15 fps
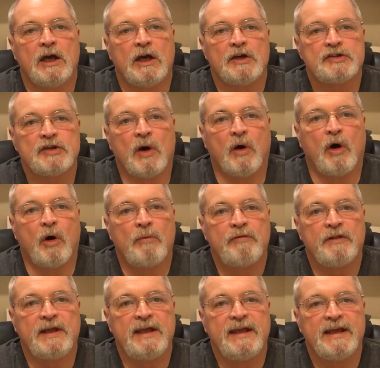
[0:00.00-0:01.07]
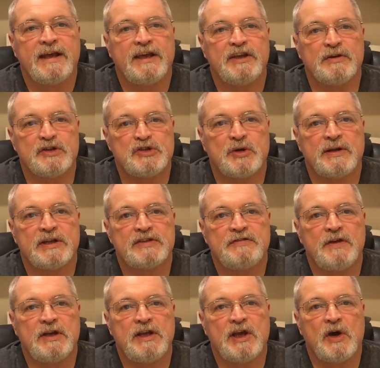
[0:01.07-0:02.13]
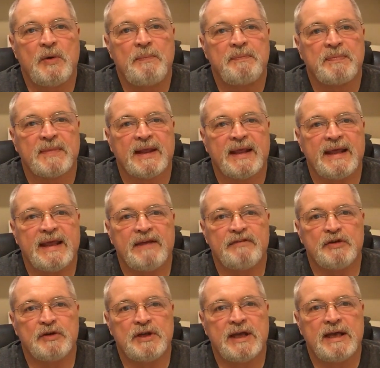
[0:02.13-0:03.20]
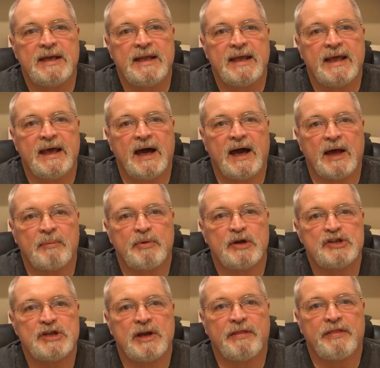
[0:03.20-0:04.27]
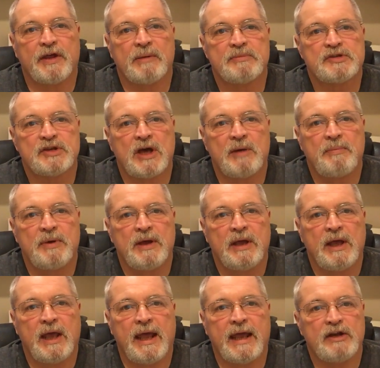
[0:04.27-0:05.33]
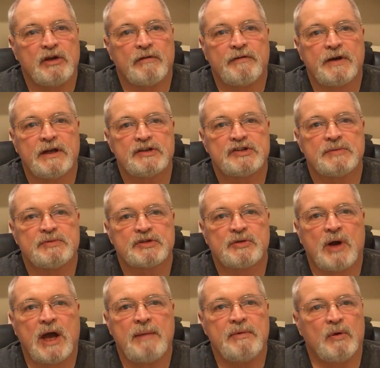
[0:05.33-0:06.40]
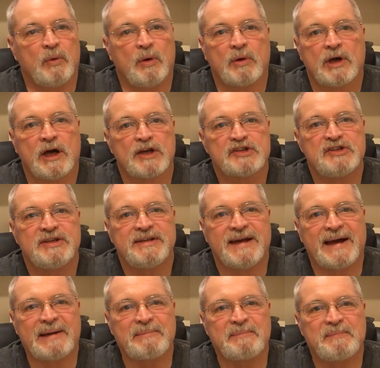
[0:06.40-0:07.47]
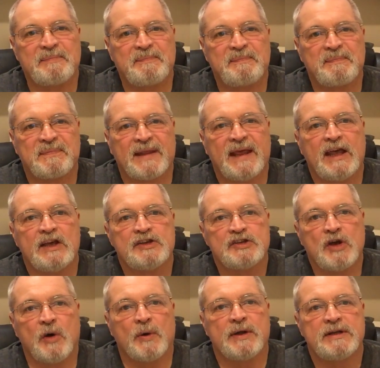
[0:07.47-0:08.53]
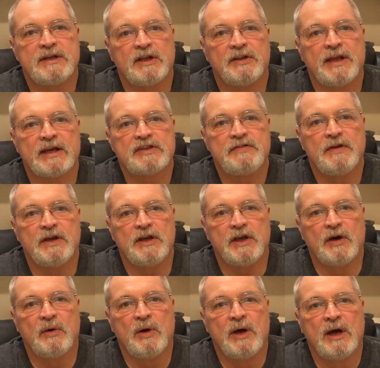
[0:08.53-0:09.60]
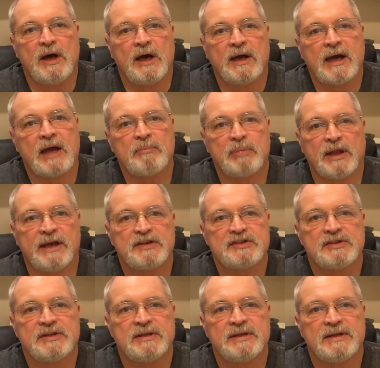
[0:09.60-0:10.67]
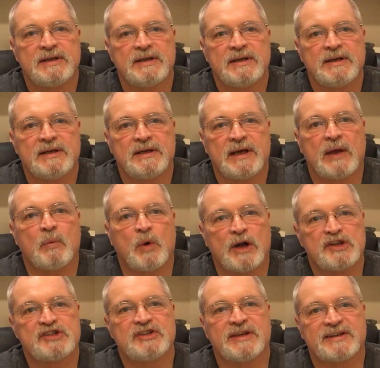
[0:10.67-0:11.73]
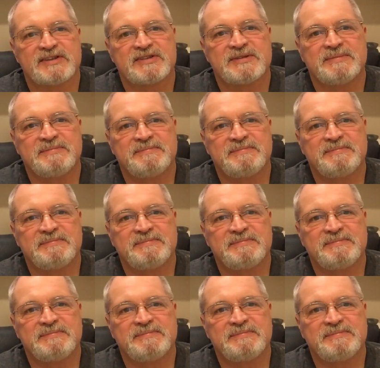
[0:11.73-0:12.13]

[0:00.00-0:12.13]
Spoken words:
So hopefully you enjoyed this video. If you did, I'd appreciate a thumbs up, and don't forget to subscribe. It won't cost you a dime. So until next video, God bless, and watch 6.